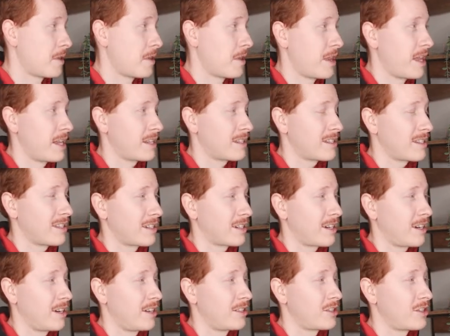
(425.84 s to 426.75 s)
That's the
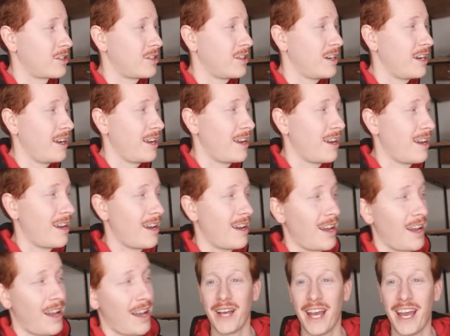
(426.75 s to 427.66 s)
country.
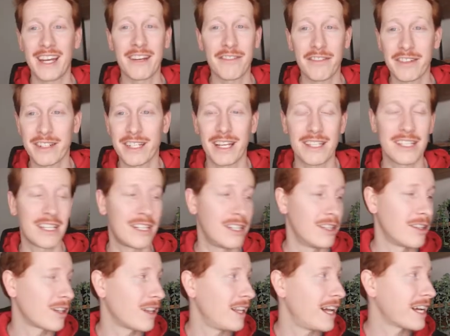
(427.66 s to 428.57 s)
And if it doesn't
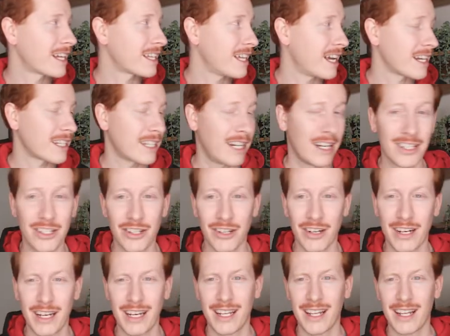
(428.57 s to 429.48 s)
look like that
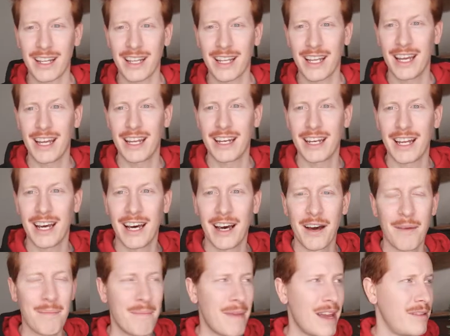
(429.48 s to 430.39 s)
country, then
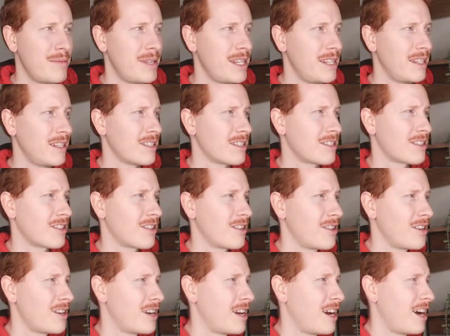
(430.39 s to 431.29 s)
maybe
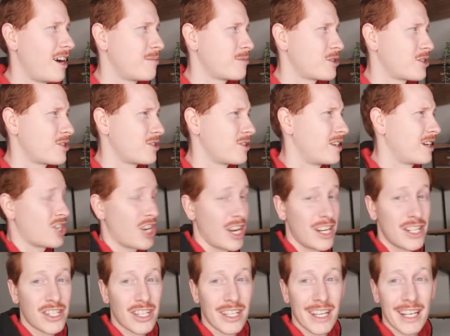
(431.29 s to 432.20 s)
Suriname should
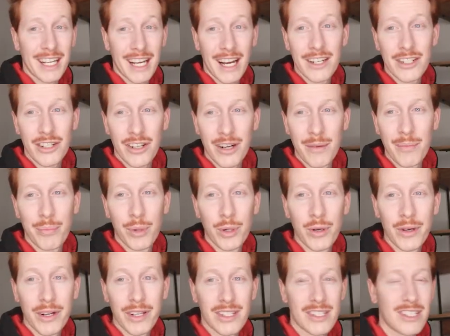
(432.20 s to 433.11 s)
change their country
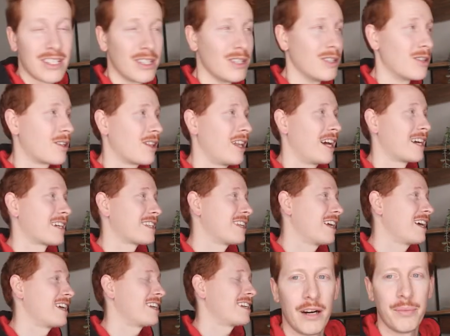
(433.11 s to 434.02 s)
borders to look like
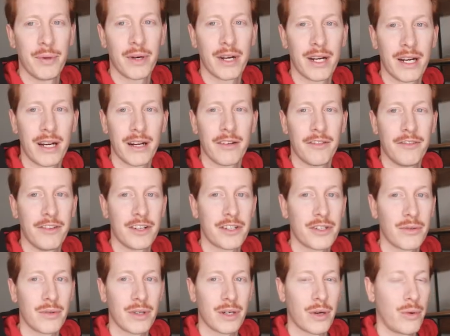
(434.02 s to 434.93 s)
that. I'll put in an
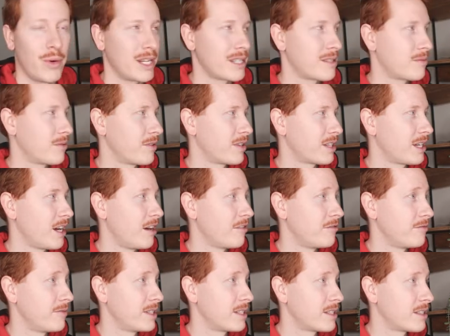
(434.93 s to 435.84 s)
official request with the
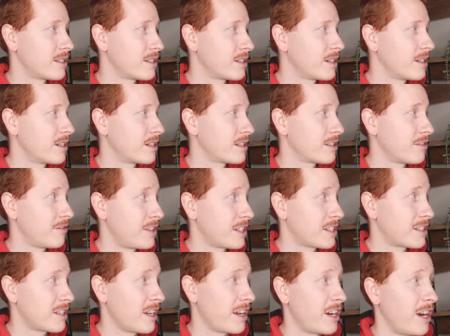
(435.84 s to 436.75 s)
government to
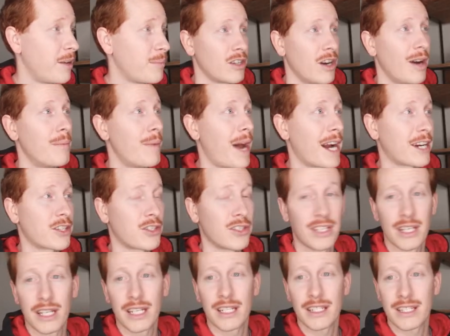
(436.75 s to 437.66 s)
fix that up. So I'm
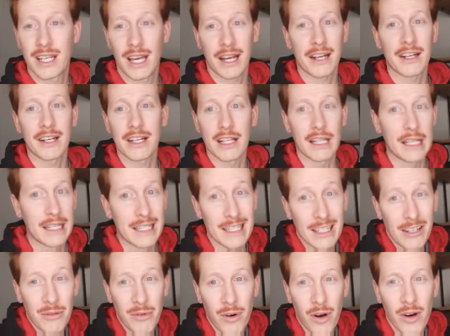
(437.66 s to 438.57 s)
actually technically
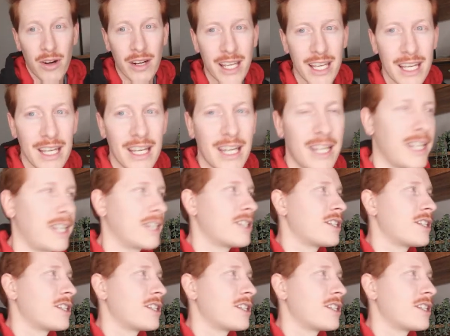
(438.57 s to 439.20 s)
not wrong here. They